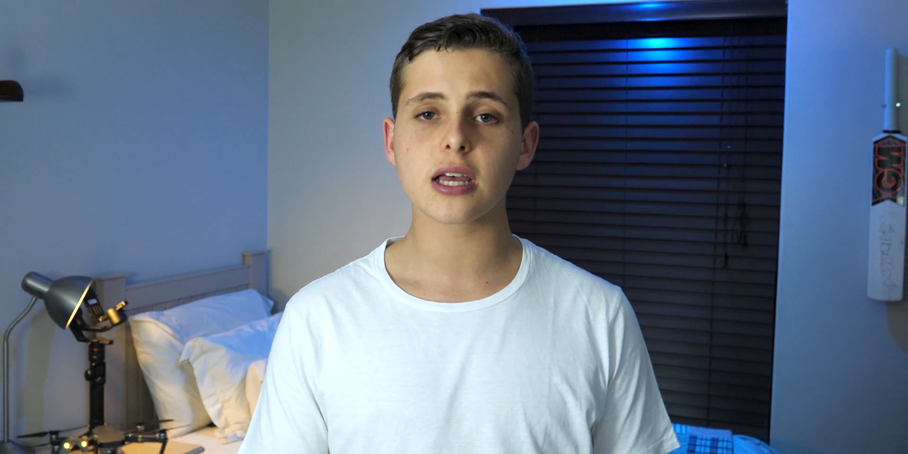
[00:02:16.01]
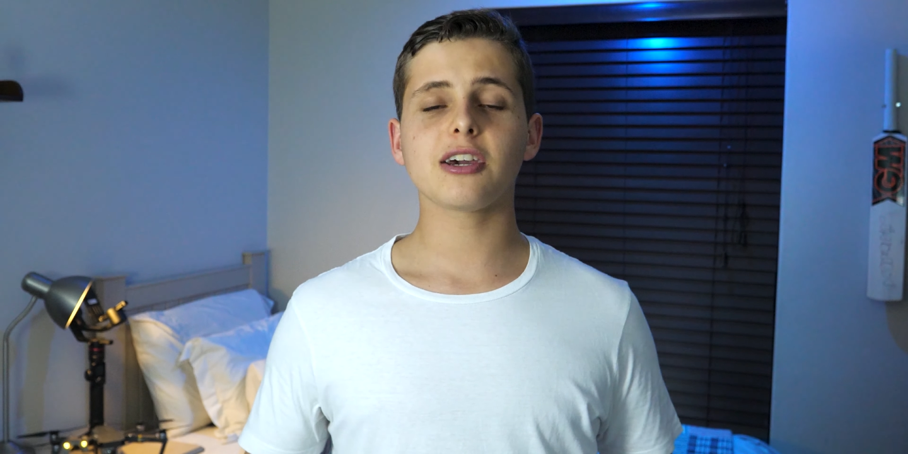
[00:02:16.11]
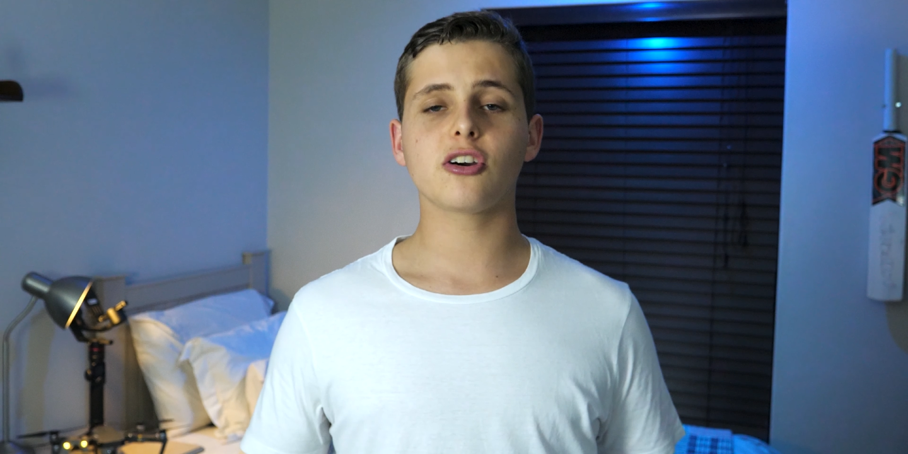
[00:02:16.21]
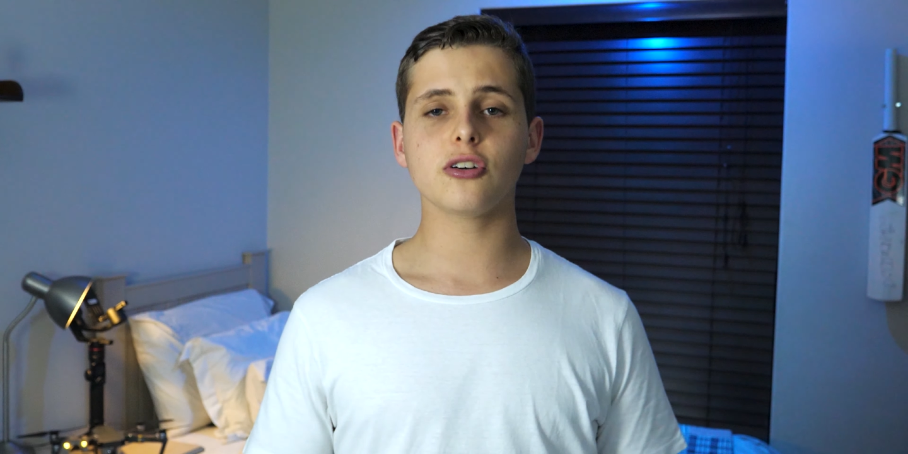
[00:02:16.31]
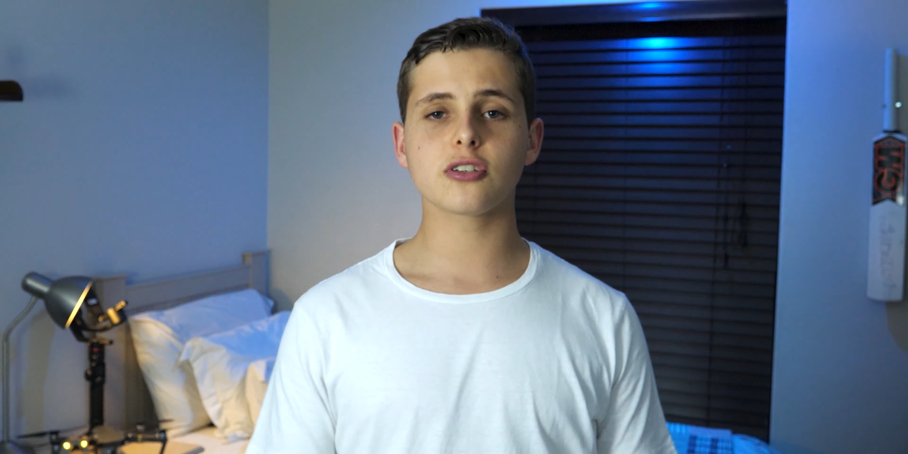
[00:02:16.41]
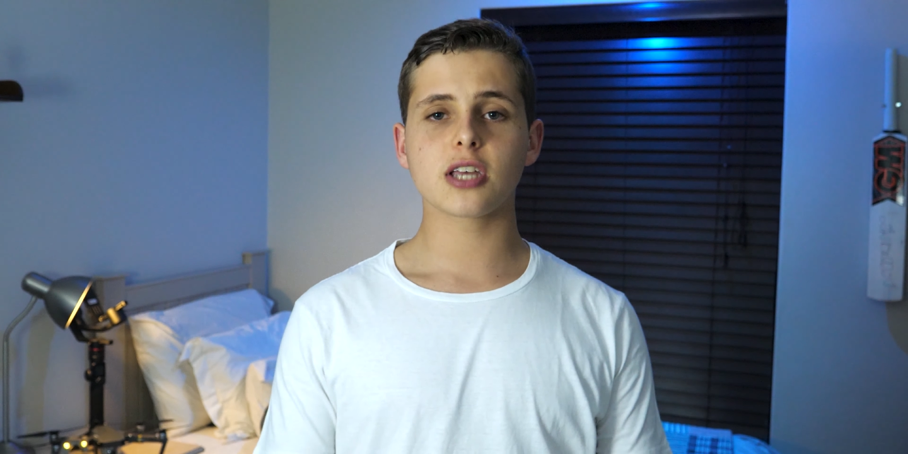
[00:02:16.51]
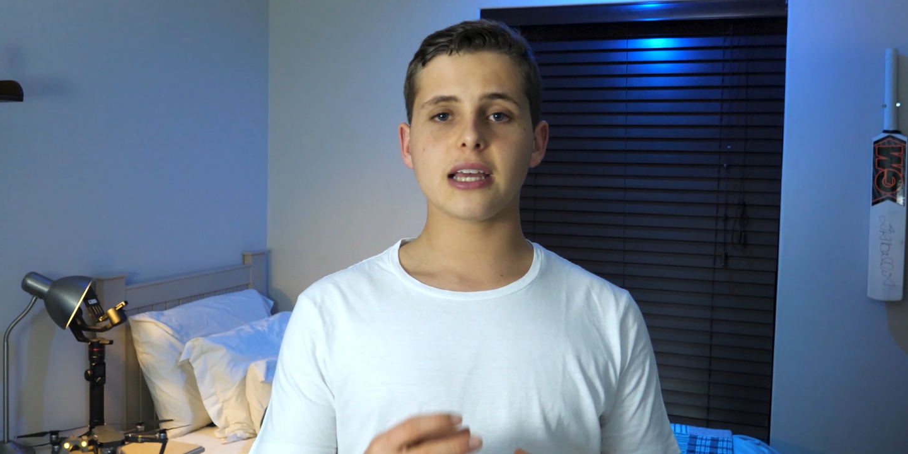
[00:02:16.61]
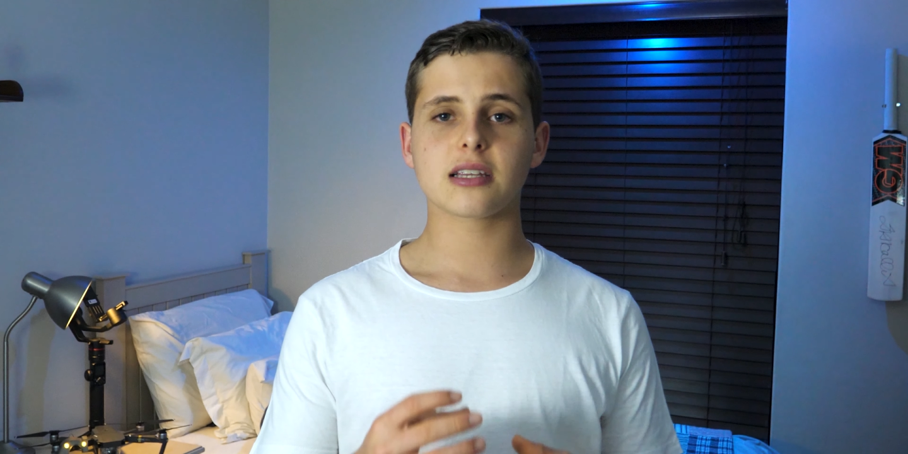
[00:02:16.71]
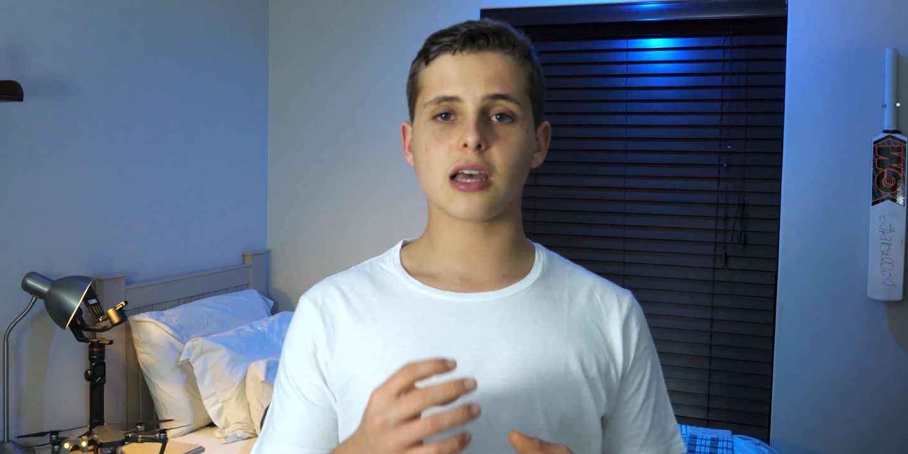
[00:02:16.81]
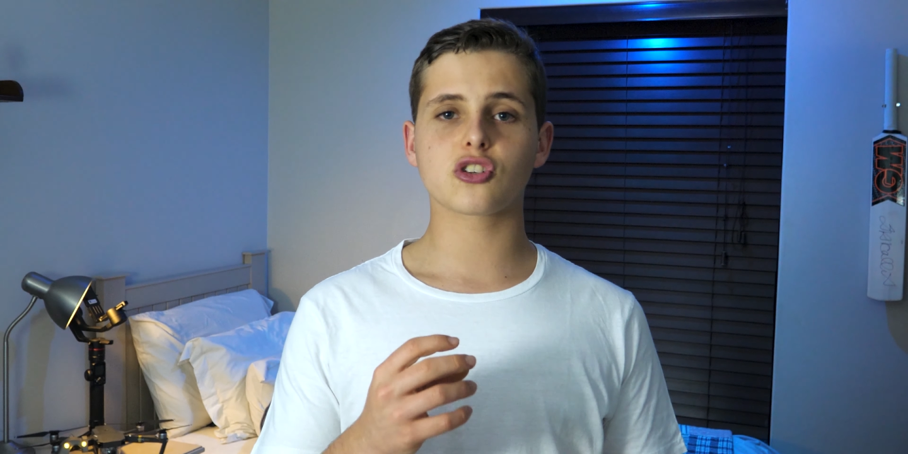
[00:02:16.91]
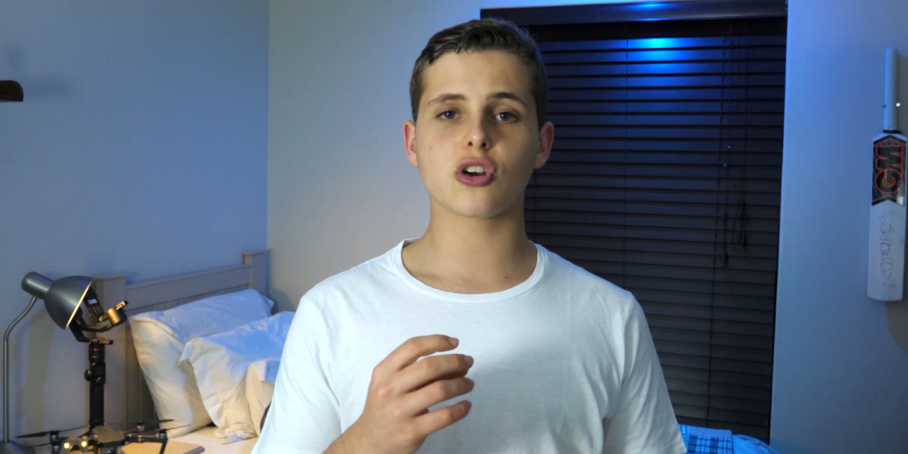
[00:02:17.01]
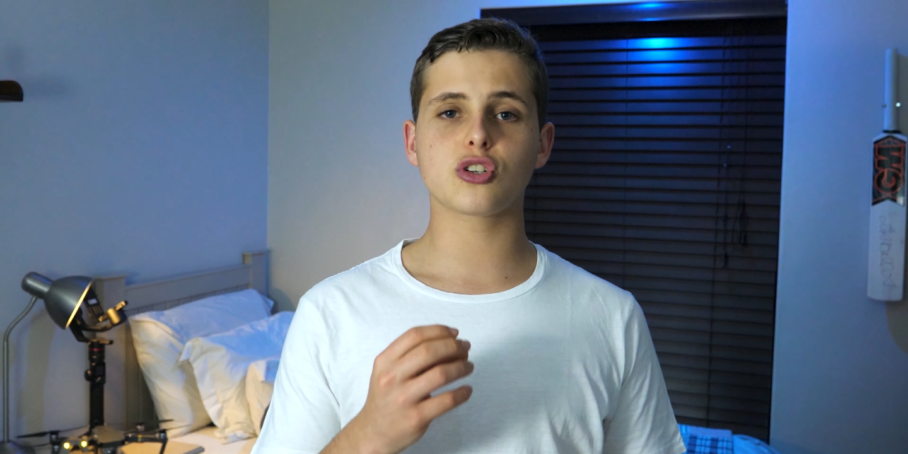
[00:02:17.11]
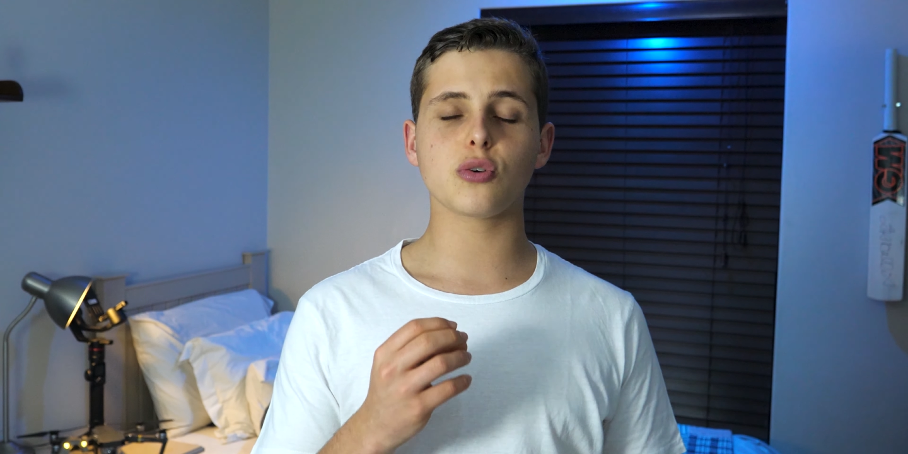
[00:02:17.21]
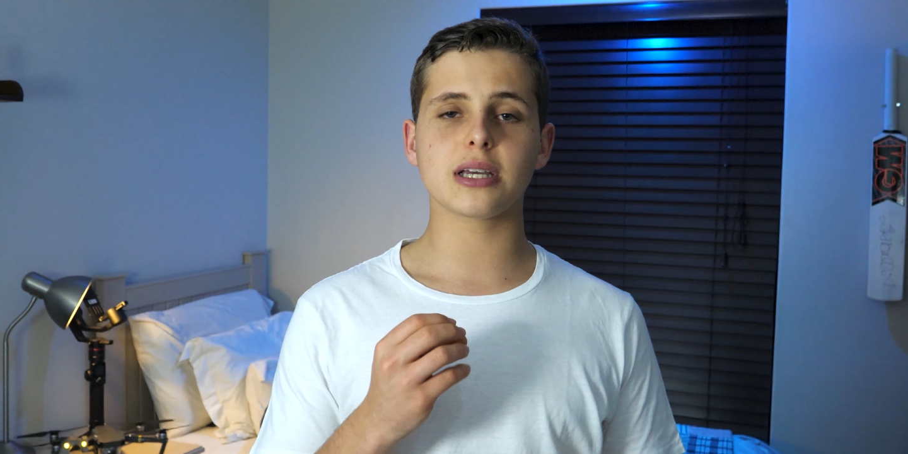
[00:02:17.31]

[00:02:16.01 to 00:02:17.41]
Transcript: because it shows you